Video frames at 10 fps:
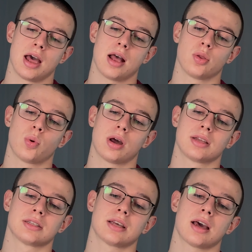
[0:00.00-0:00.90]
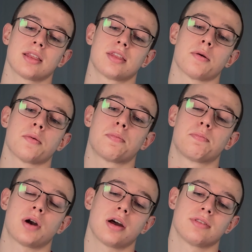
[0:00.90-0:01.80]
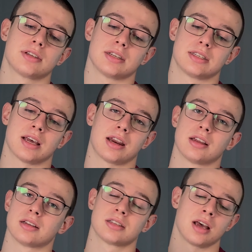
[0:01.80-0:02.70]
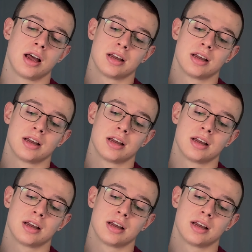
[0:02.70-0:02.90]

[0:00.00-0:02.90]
And when inside the privacy settings,